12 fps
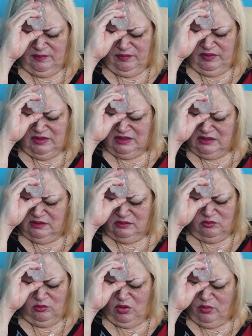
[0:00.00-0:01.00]
the little
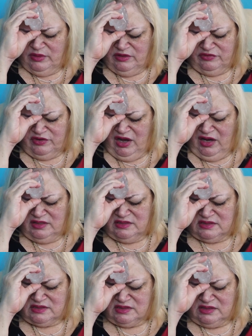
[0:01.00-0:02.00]
moment of
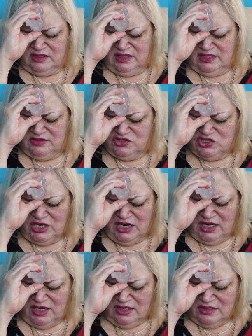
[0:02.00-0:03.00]
kindness, can
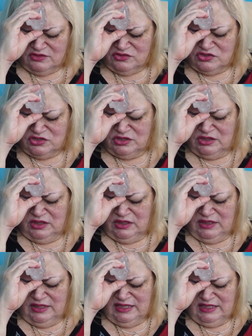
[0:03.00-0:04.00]
change
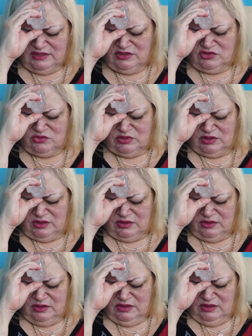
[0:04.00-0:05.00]
history,
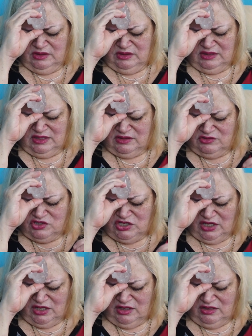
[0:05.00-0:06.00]
can
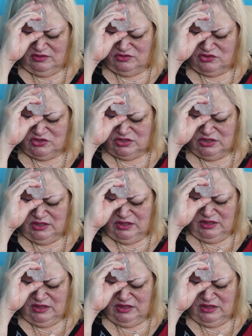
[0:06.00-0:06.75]
change.